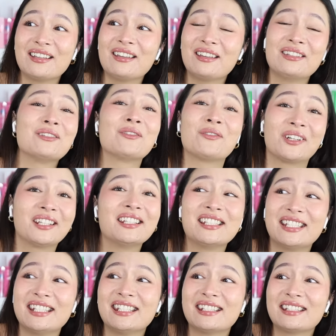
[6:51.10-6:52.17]
is a
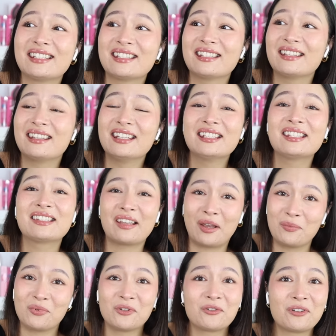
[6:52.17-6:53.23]
genius. This
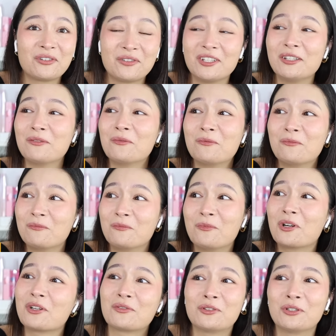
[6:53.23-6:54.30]
typography,
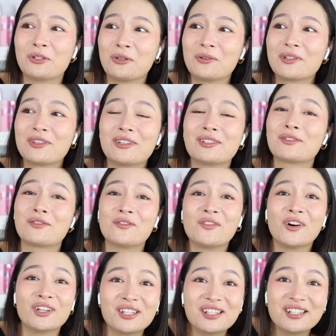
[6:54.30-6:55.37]
whatever you call it, this
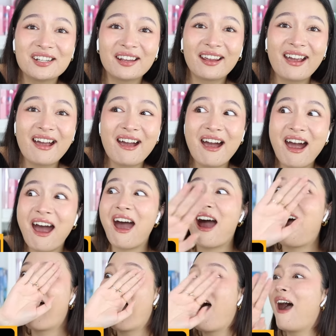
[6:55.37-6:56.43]
font.
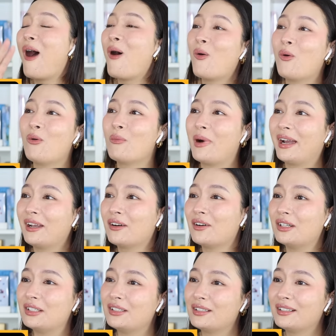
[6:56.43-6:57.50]
Oh my
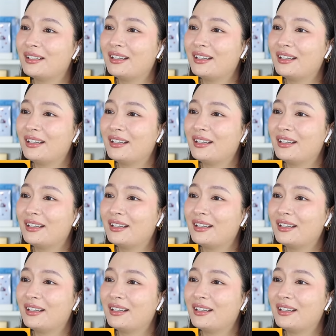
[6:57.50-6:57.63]
god.